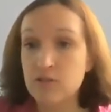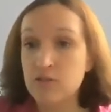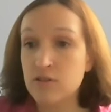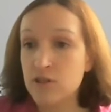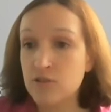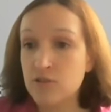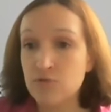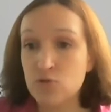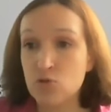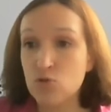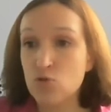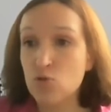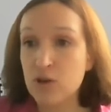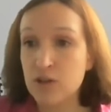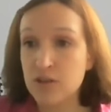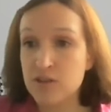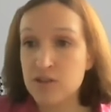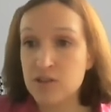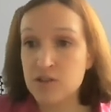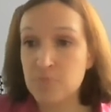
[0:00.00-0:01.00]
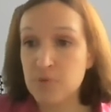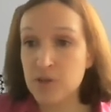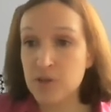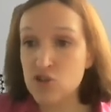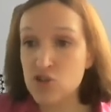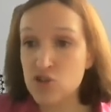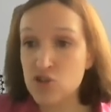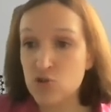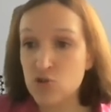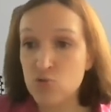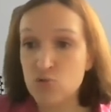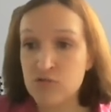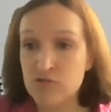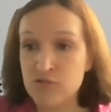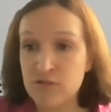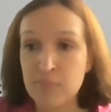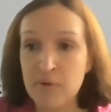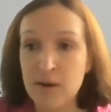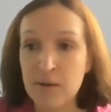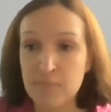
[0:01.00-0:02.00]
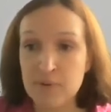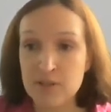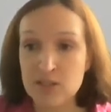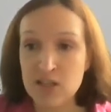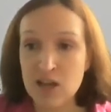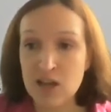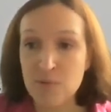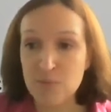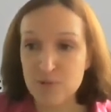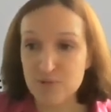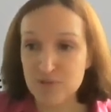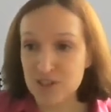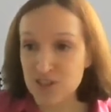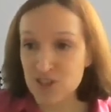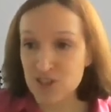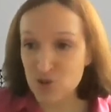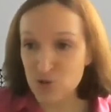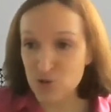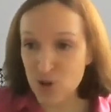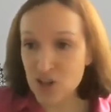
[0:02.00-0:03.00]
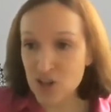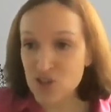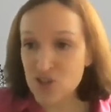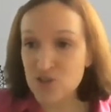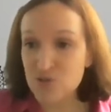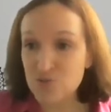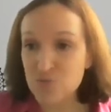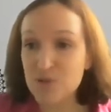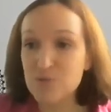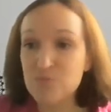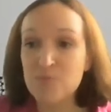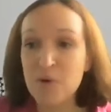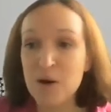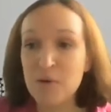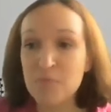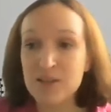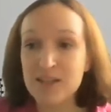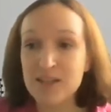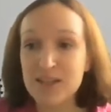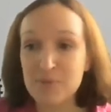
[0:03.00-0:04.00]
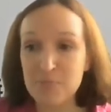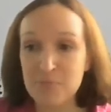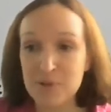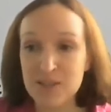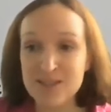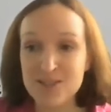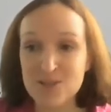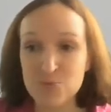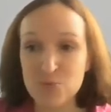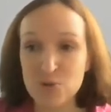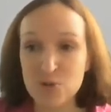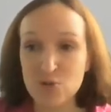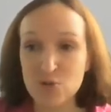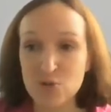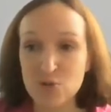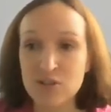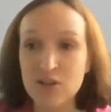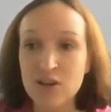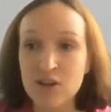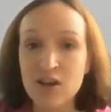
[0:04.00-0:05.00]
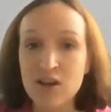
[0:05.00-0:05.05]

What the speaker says: if you look at this picture, you will remember some of the situations when public opinions were not